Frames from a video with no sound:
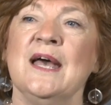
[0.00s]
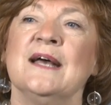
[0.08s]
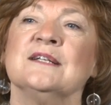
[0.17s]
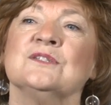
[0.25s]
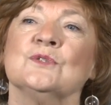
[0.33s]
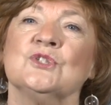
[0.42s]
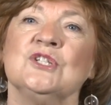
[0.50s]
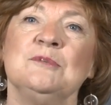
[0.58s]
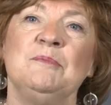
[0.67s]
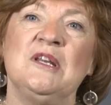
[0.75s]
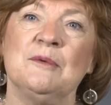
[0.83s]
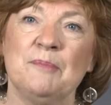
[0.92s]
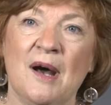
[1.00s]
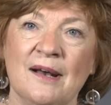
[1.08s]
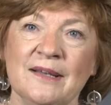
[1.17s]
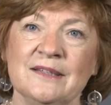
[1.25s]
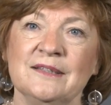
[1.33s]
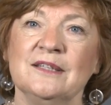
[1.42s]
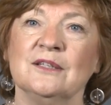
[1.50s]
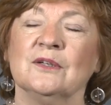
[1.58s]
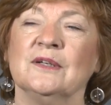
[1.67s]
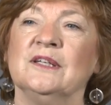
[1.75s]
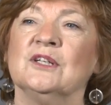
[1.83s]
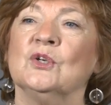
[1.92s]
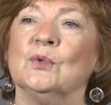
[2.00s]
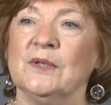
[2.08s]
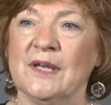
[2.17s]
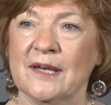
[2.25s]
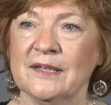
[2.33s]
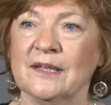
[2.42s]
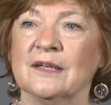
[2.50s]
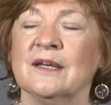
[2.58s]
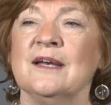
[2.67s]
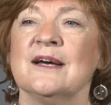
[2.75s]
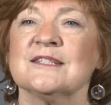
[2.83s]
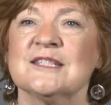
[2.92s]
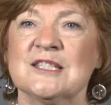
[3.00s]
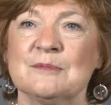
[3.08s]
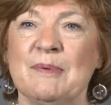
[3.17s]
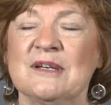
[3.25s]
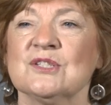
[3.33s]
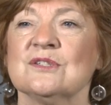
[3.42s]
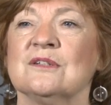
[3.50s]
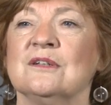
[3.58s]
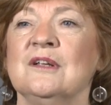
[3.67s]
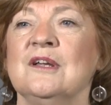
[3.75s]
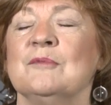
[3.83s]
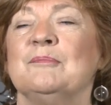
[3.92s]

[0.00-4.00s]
And so she'd been a pioneer in creating a special